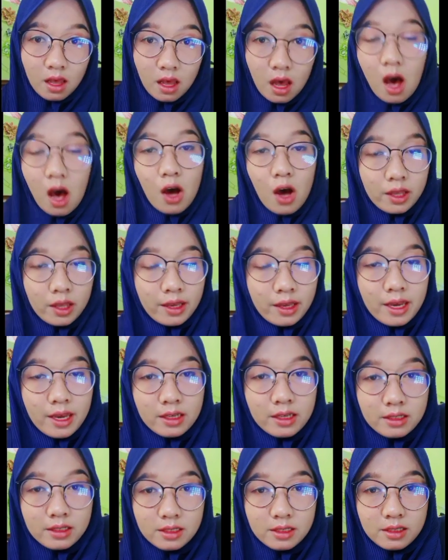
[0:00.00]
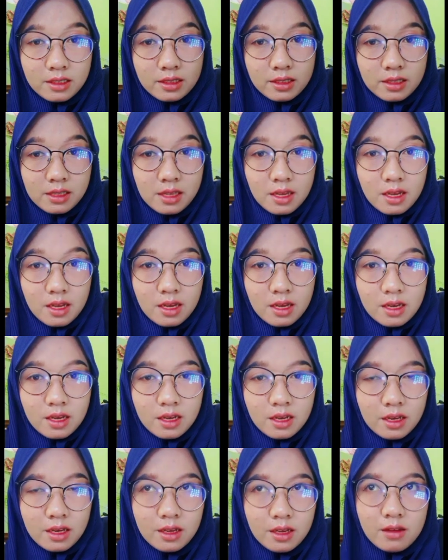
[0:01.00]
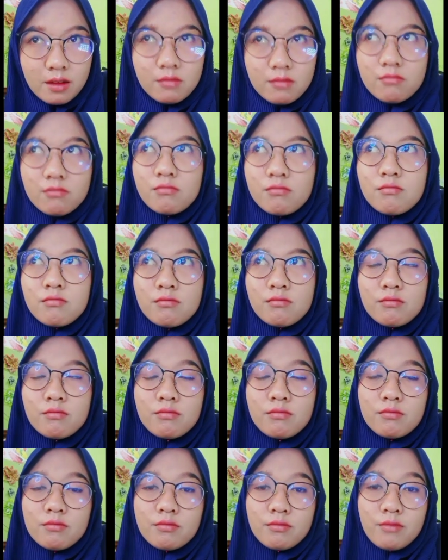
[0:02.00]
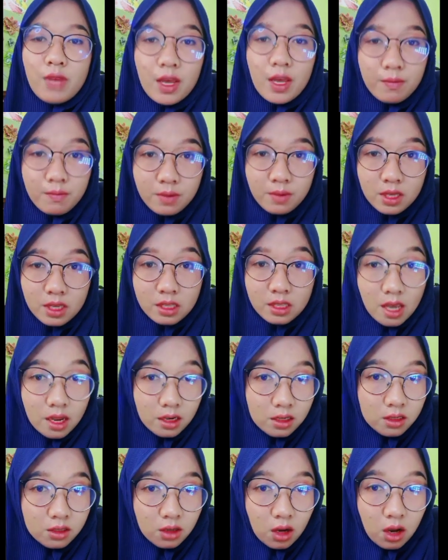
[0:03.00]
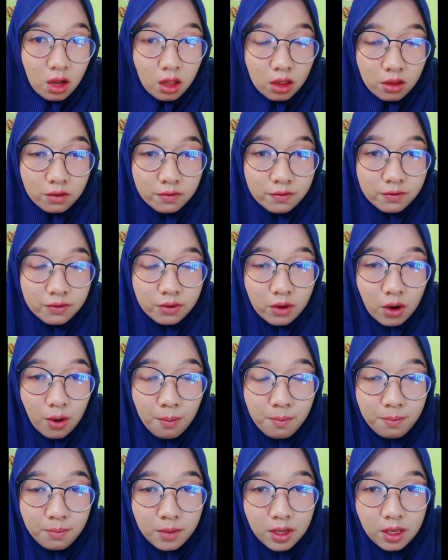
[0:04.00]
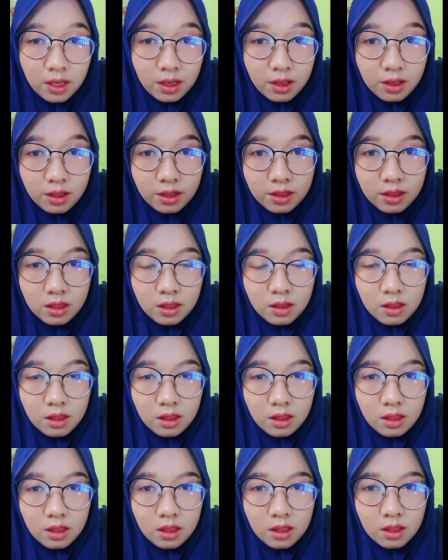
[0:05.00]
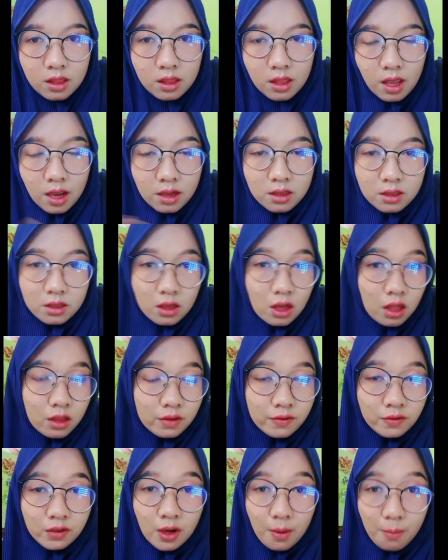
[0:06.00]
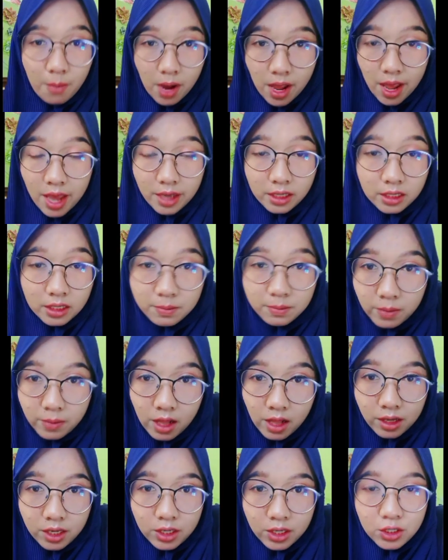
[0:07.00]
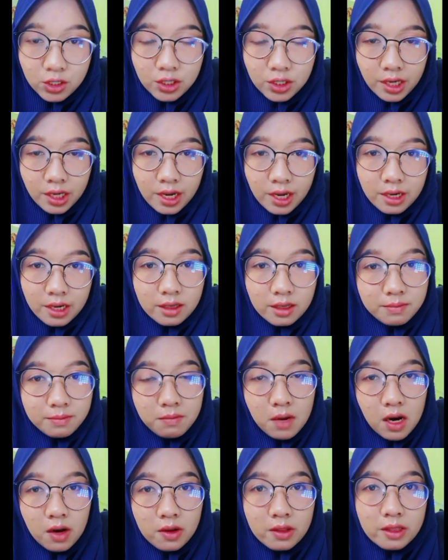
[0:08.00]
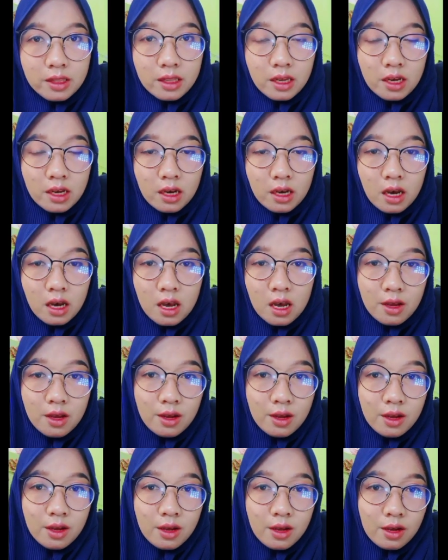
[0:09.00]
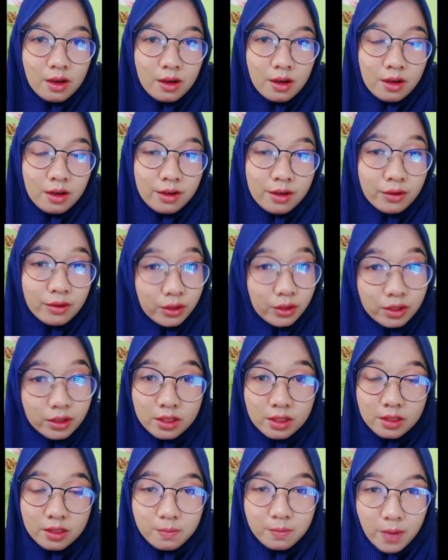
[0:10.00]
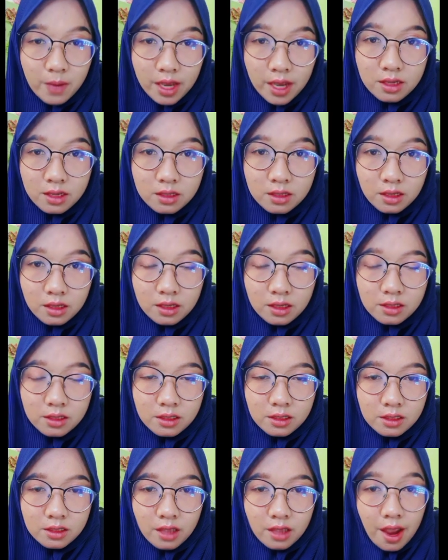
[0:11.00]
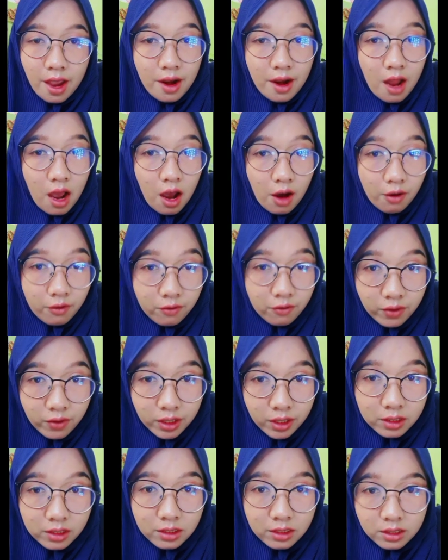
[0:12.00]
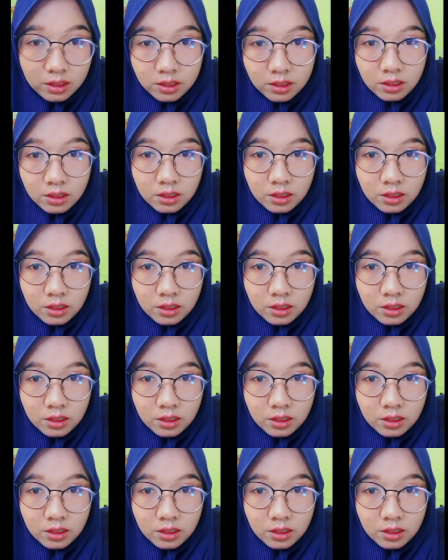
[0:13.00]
Okay, guys. Maybe that's all from me. That's all from my explanation about root spaces and affix.